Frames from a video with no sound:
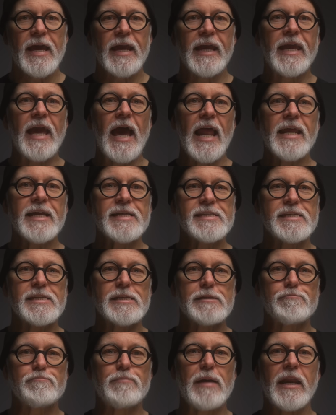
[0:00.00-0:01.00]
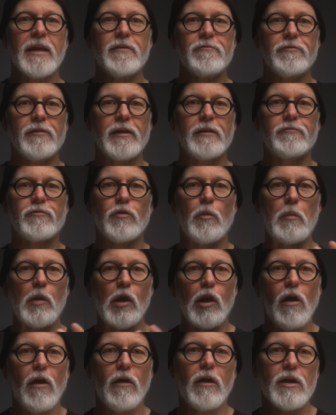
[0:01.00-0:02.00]
galaxies benefit from
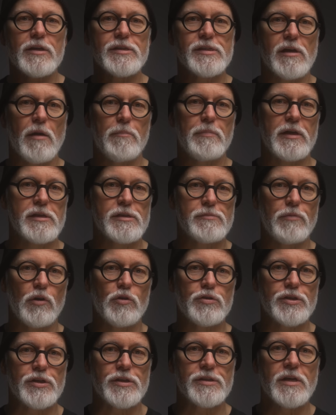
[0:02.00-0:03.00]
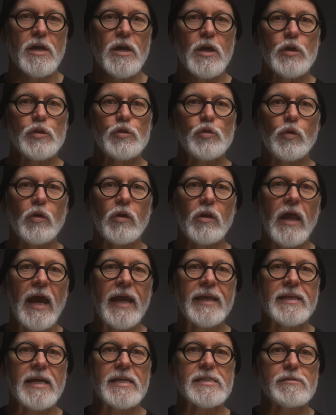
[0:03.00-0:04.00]
longer sub-exposures to
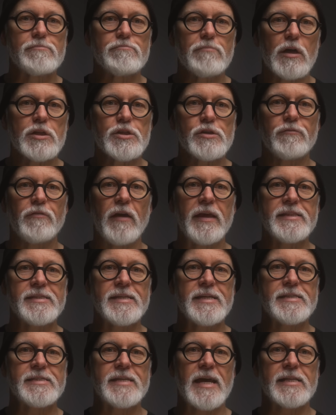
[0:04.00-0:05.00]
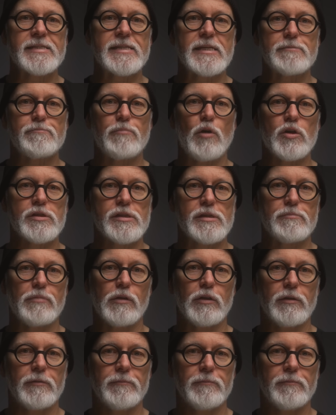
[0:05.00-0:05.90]
collect as much faint details as possible.